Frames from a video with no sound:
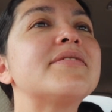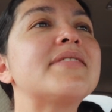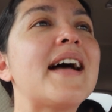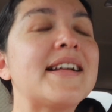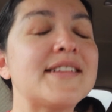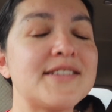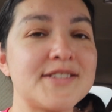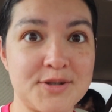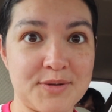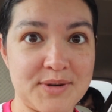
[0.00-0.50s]

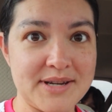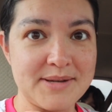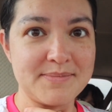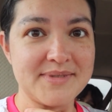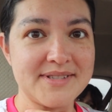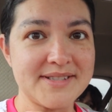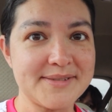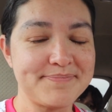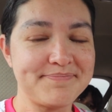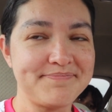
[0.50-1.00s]
that screams.
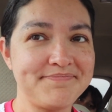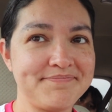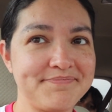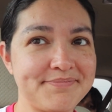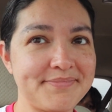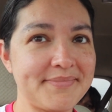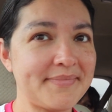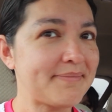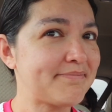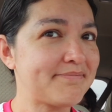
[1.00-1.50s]

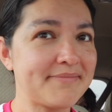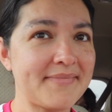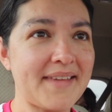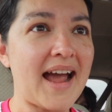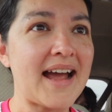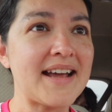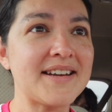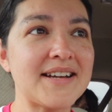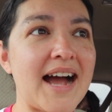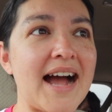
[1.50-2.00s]

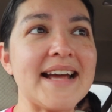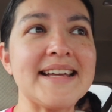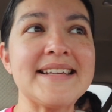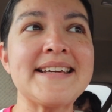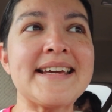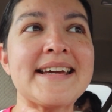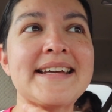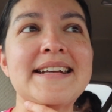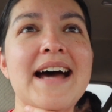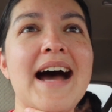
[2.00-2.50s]
I
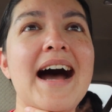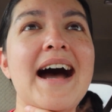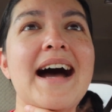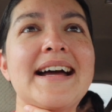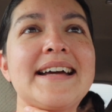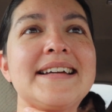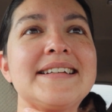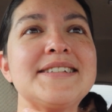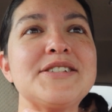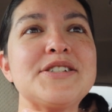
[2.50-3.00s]

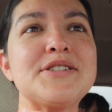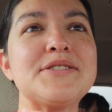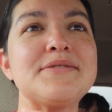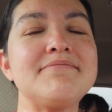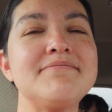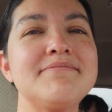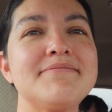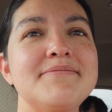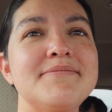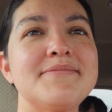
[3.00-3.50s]

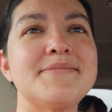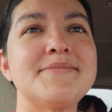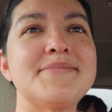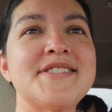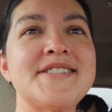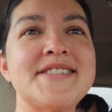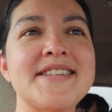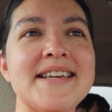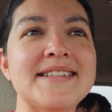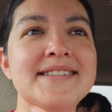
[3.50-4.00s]

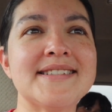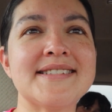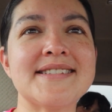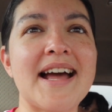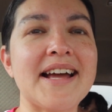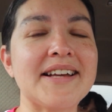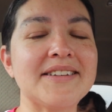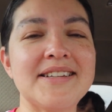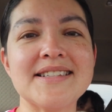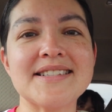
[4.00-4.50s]
cannot sit in
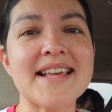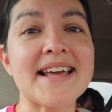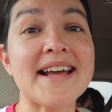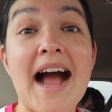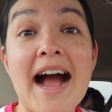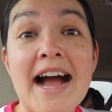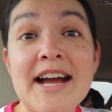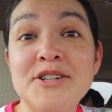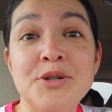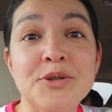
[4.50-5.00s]
silence. Like,
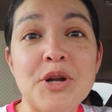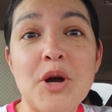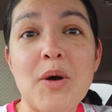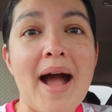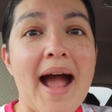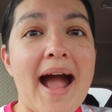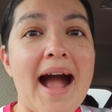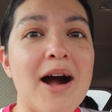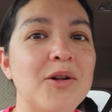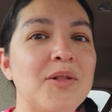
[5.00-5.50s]
I don't know
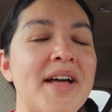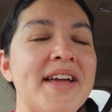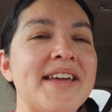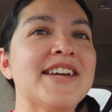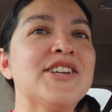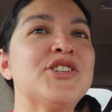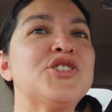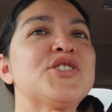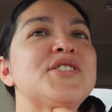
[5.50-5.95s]
how. Like, it